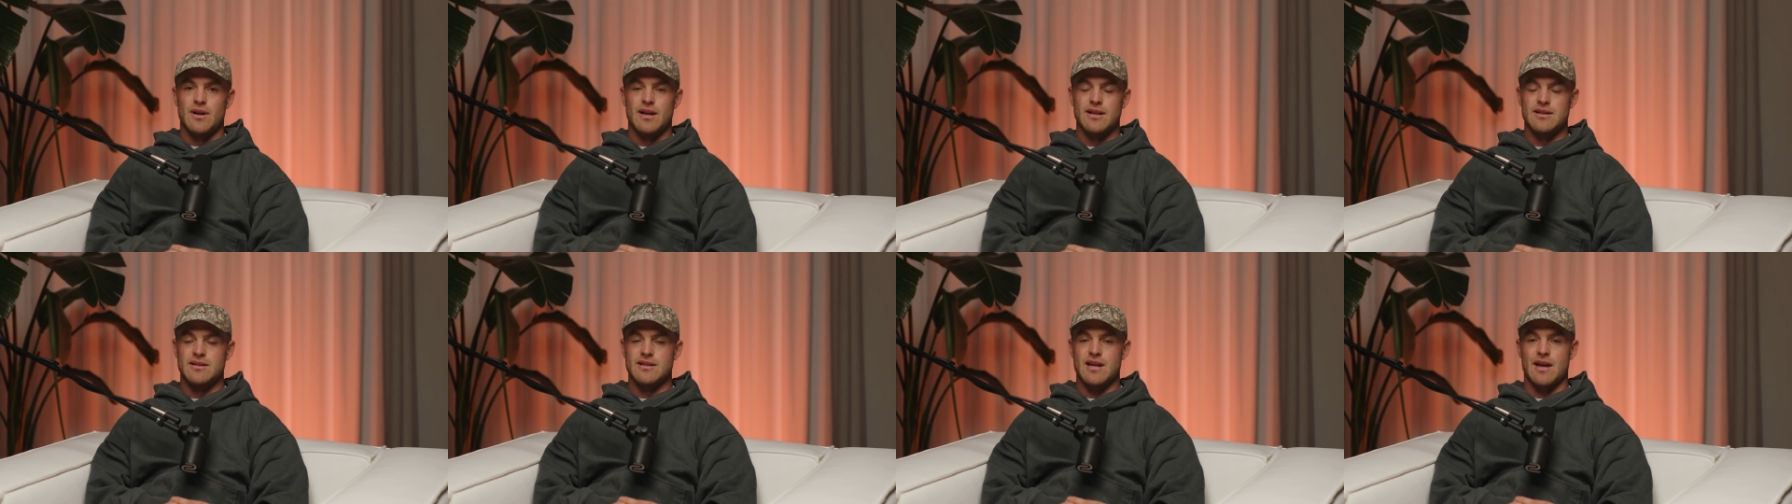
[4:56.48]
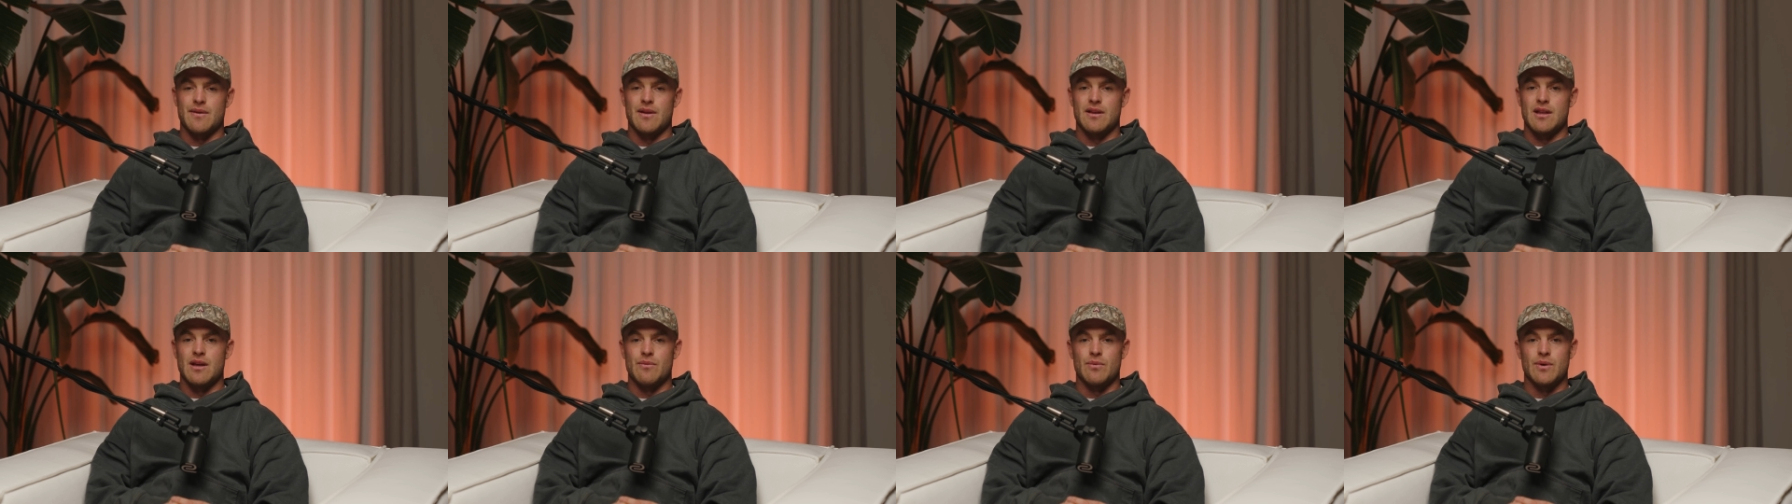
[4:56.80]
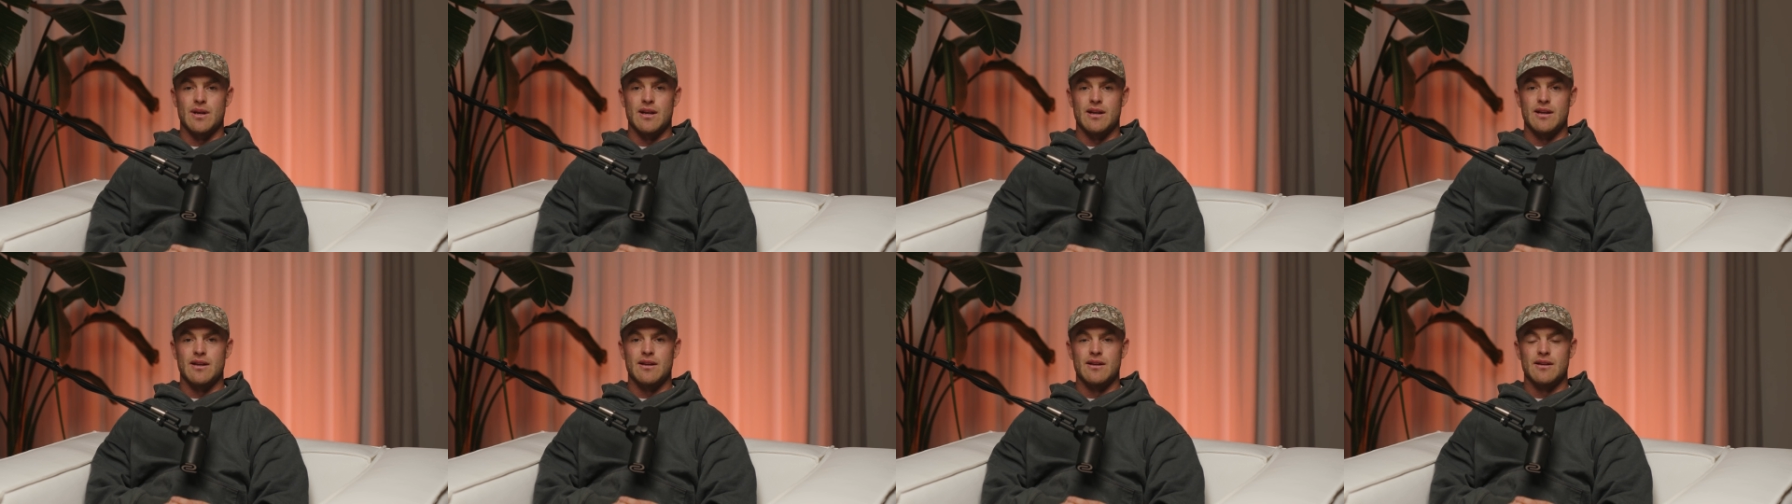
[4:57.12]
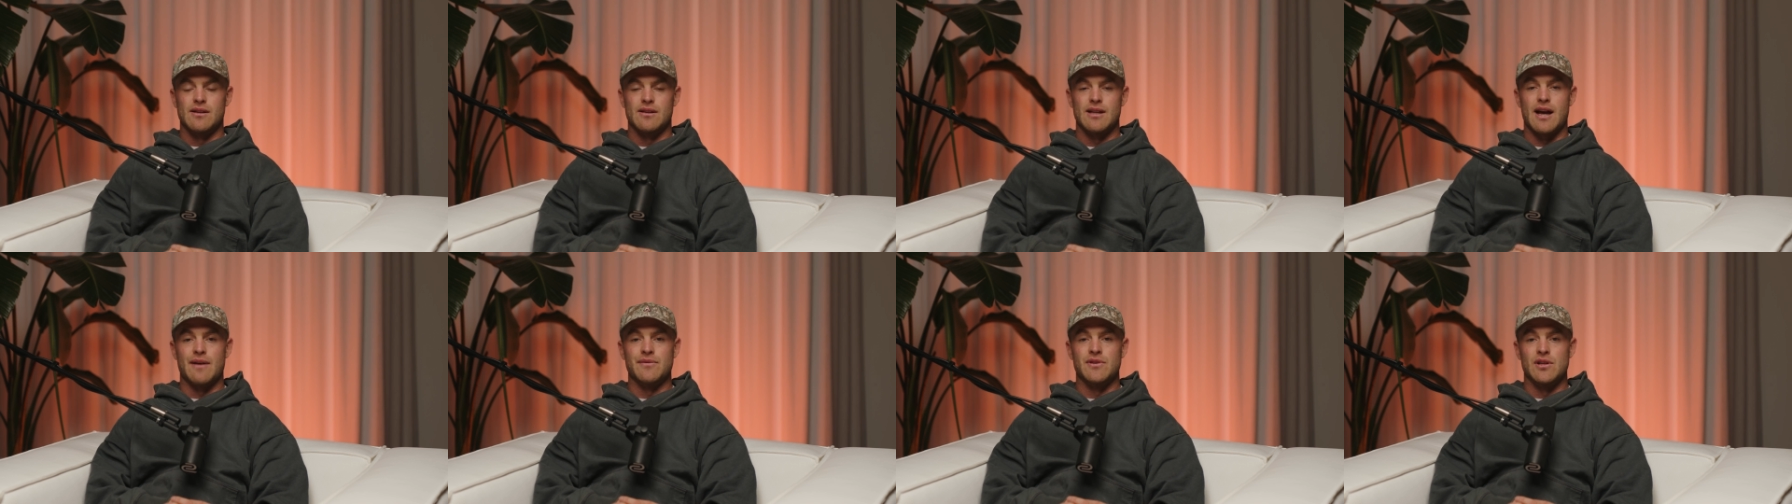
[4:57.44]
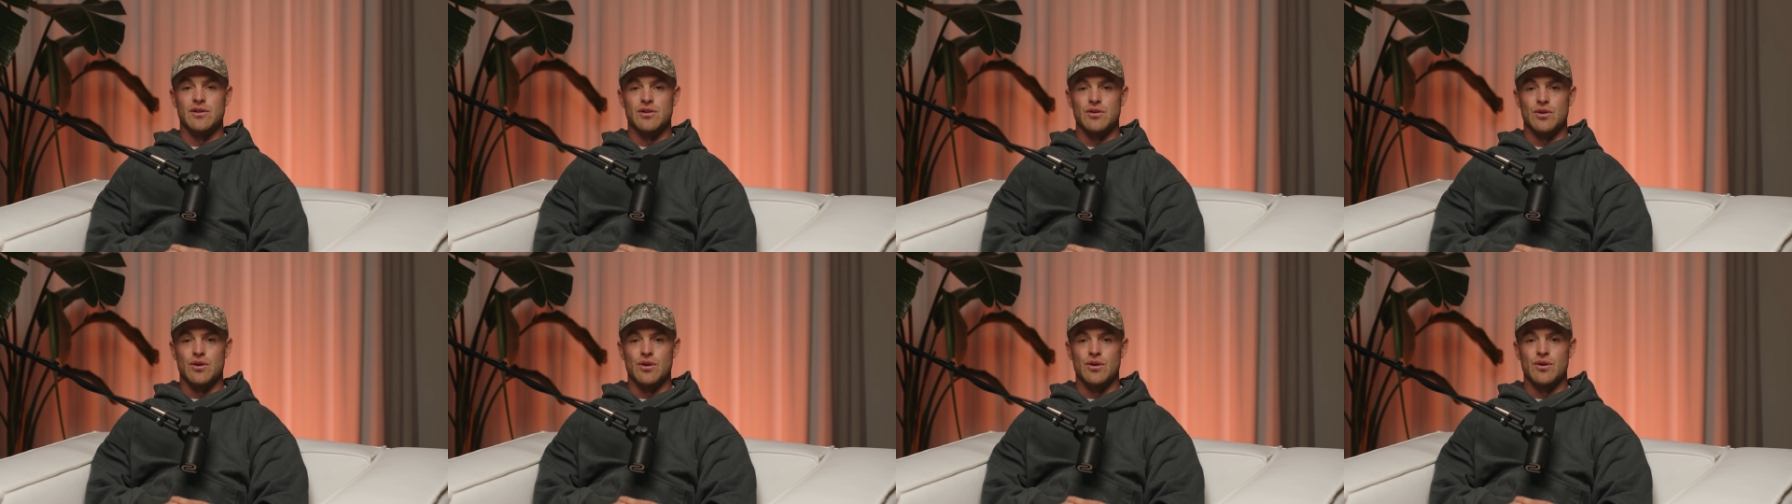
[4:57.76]
it's something that we love
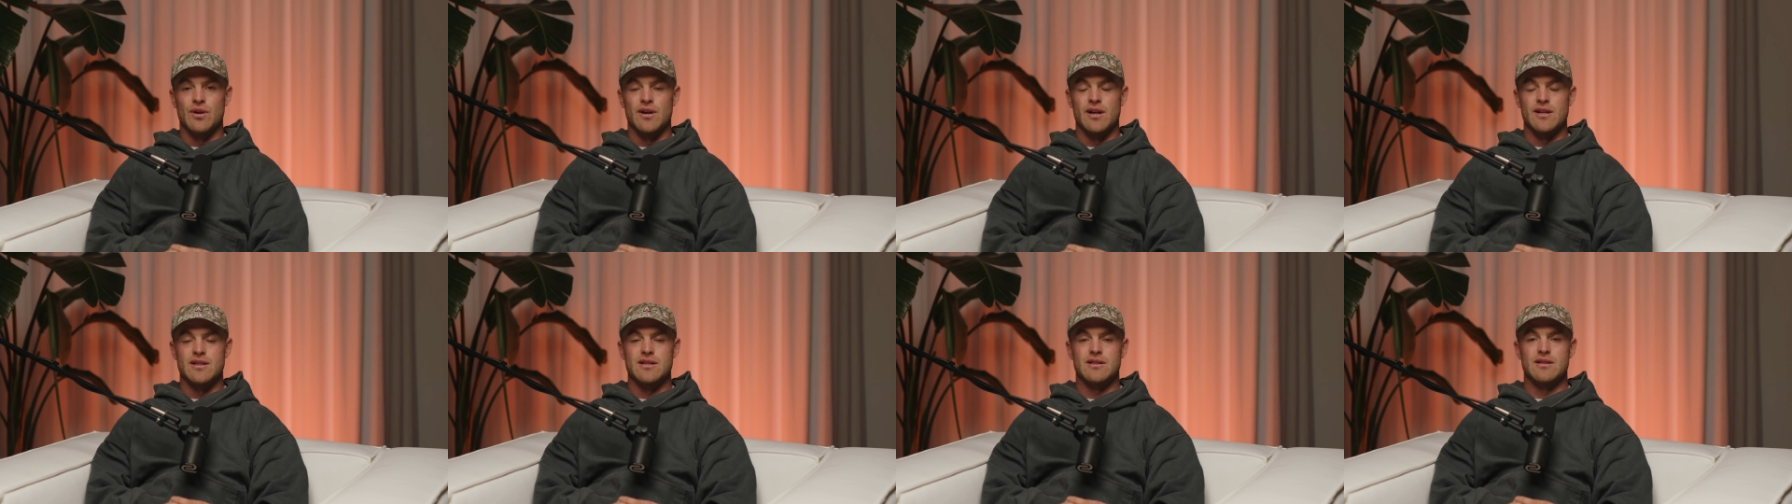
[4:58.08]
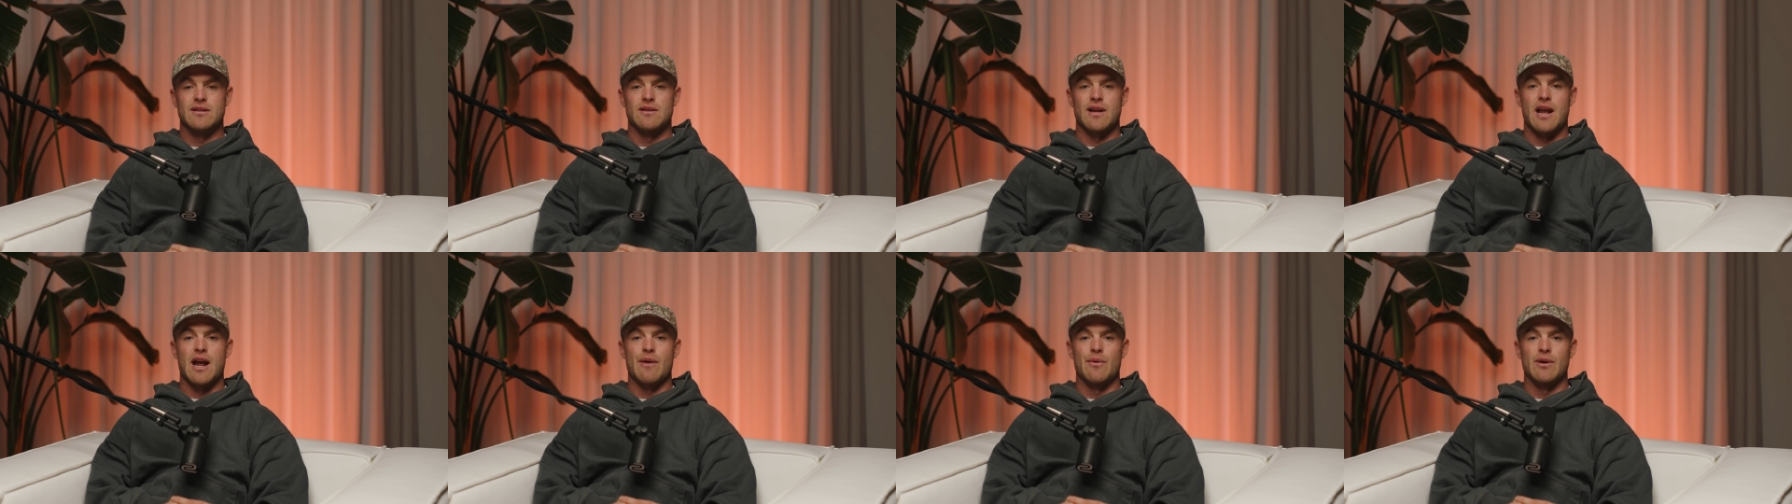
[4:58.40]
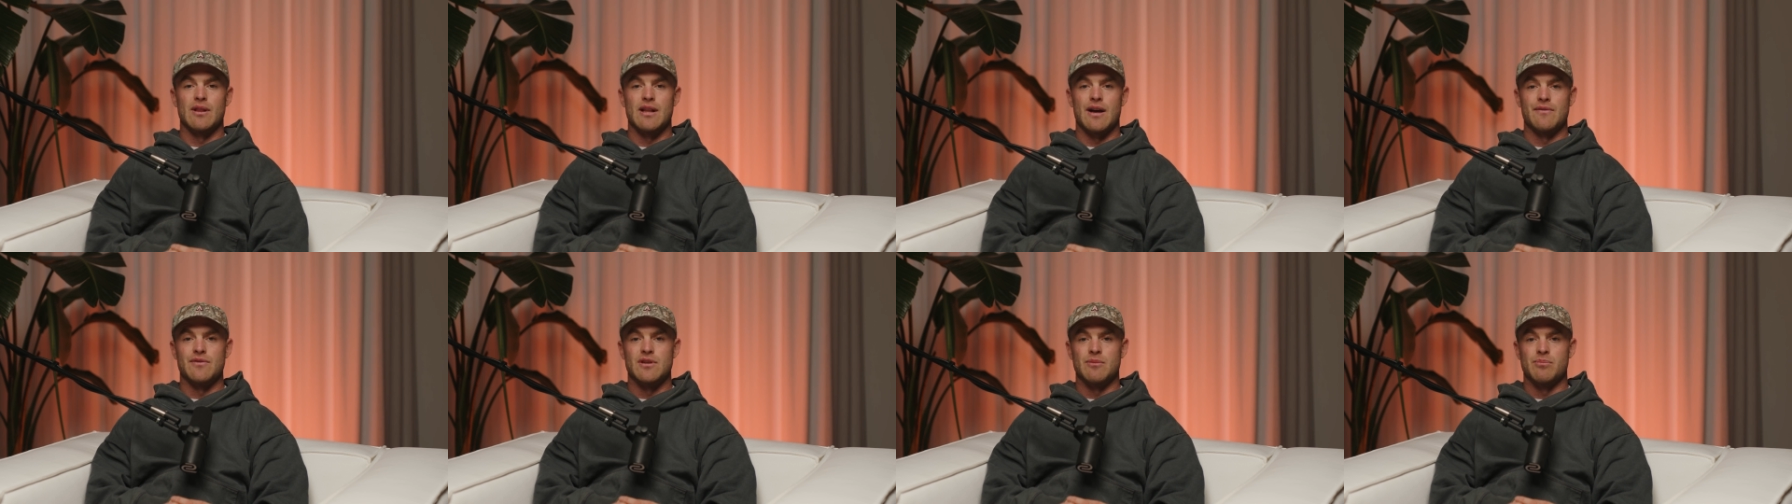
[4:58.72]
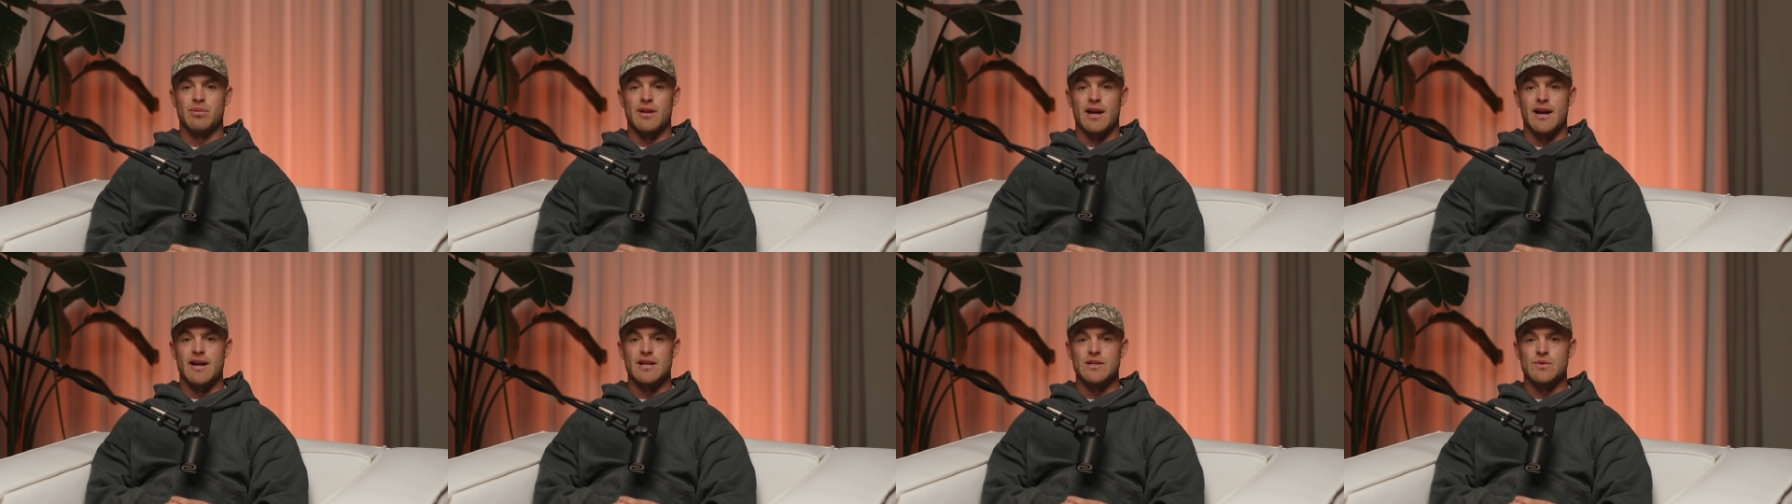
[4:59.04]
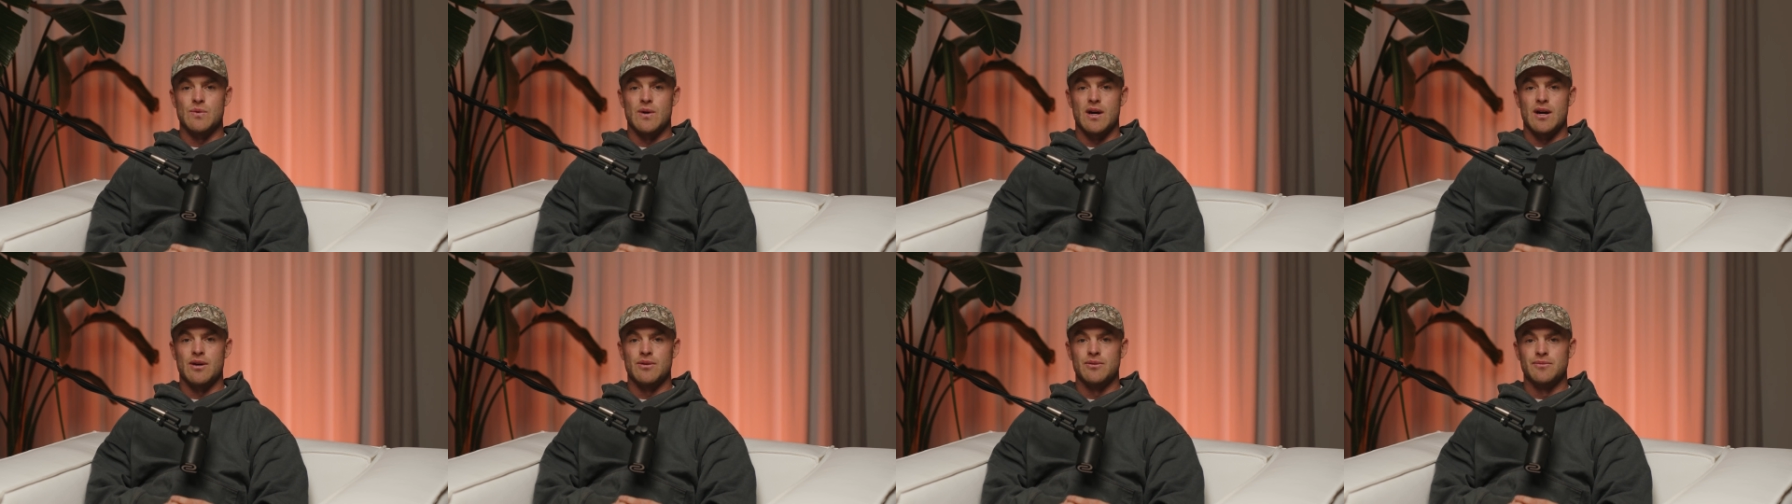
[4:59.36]
to do, and it's how we love to play
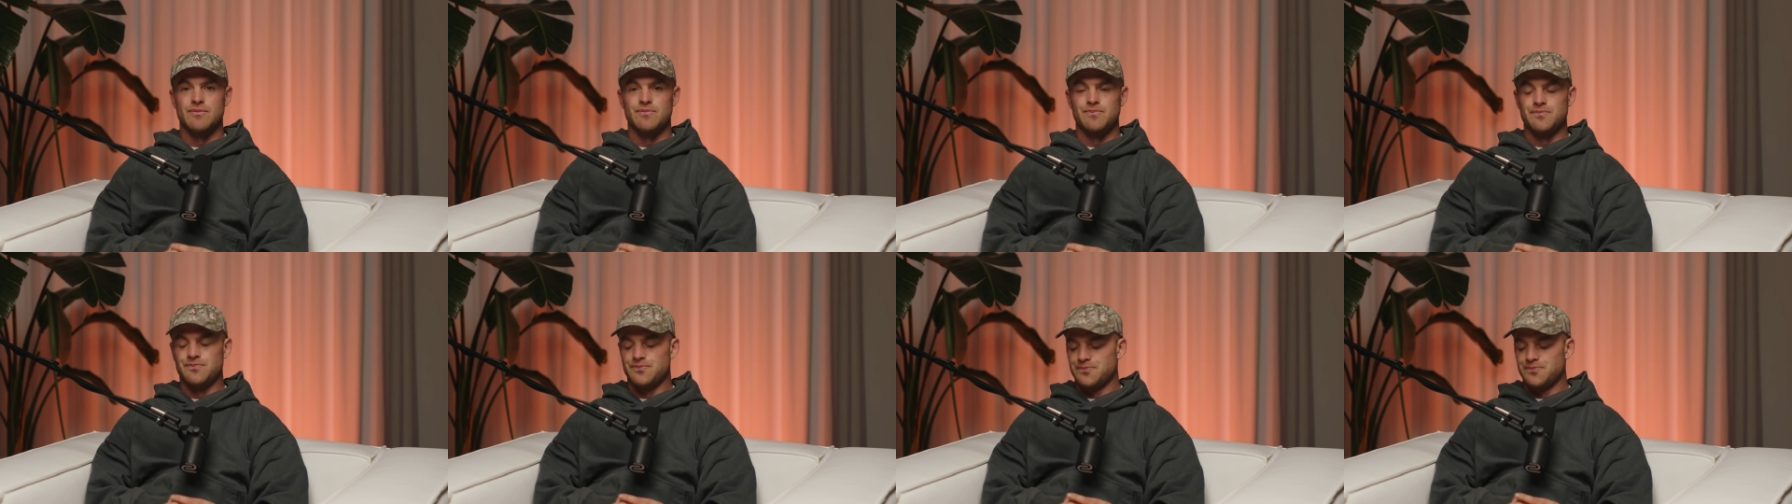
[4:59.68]
as well.